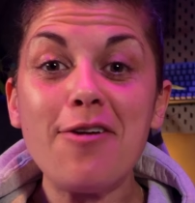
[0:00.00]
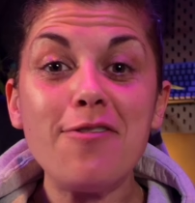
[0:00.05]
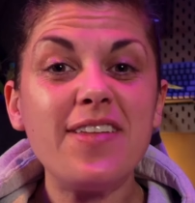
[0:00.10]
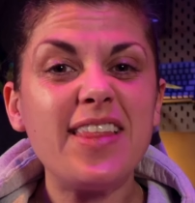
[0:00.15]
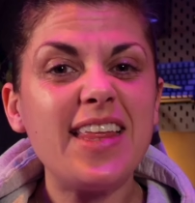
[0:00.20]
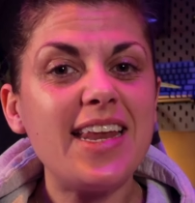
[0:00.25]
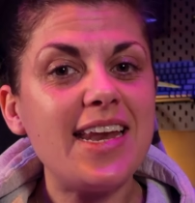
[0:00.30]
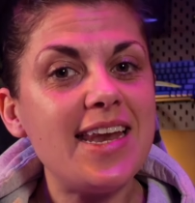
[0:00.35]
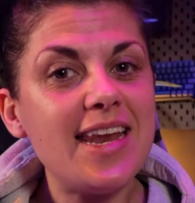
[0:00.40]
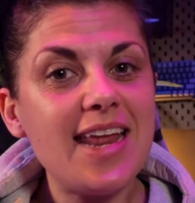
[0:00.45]
over
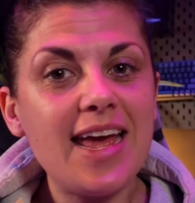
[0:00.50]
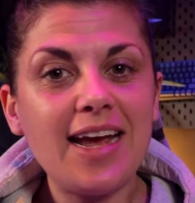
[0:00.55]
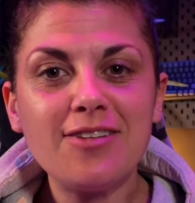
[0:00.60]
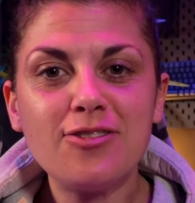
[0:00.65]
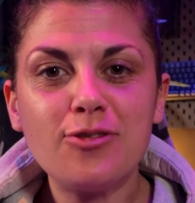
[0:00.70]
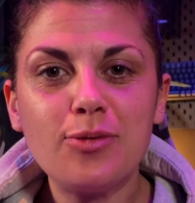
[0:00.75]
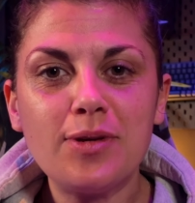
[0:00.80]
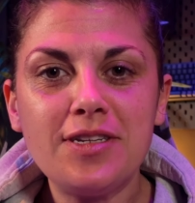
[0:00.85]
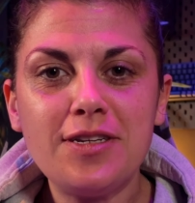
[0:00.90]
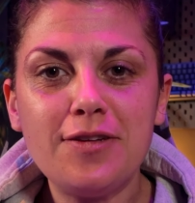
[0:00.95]
the
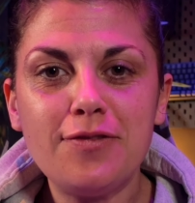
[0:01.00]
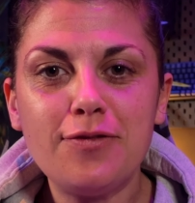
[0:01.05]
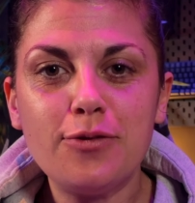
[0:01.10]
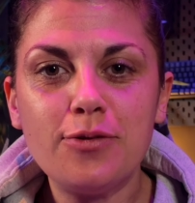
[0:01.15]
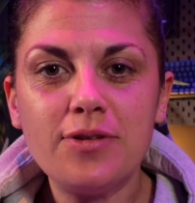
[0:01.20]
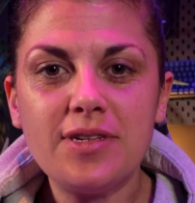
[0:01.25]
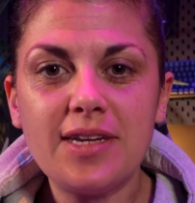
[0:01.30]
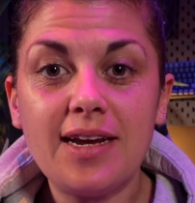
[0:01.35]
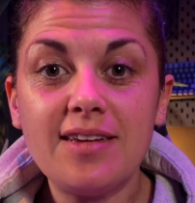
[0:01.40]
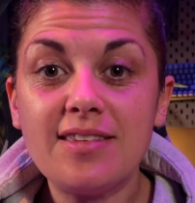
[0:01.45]
next
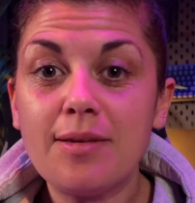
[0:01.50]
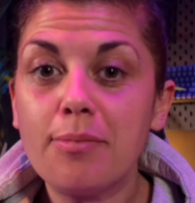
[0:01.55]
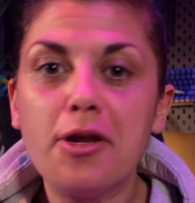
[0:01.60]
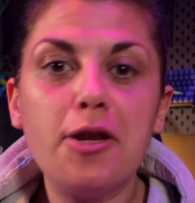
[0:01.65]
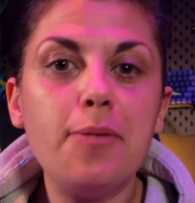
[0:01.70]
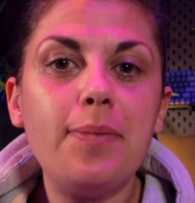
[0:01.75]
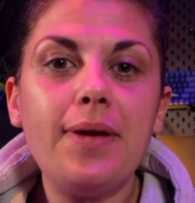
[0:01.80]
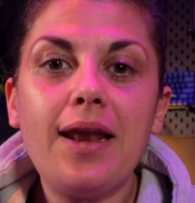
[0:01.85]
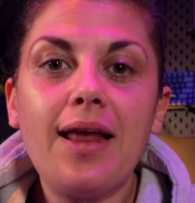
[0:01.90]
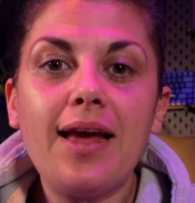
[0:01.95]
24 days I'm going
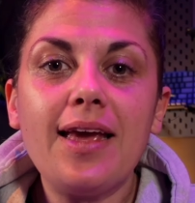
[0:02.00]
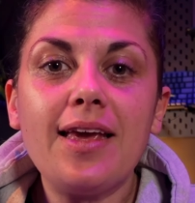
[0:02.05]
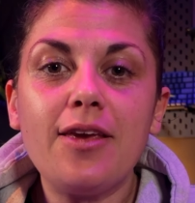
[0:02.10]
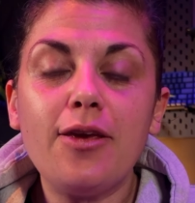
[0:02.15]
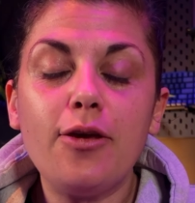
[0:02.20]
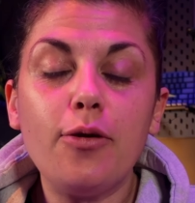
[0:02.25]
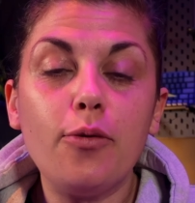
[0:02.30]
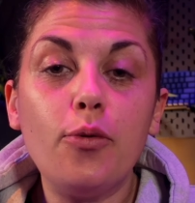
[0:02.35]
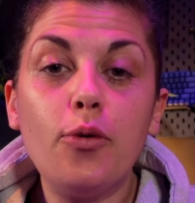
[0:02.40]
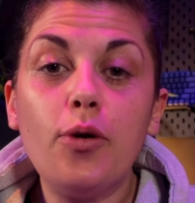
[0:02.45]
to be
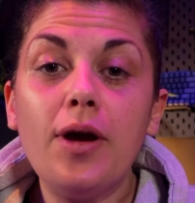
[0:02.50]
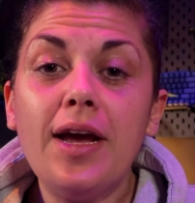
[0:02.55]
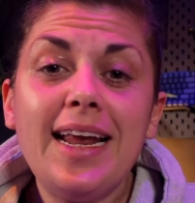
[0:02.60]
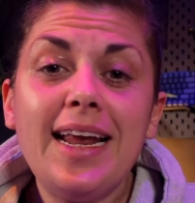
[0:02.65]
like your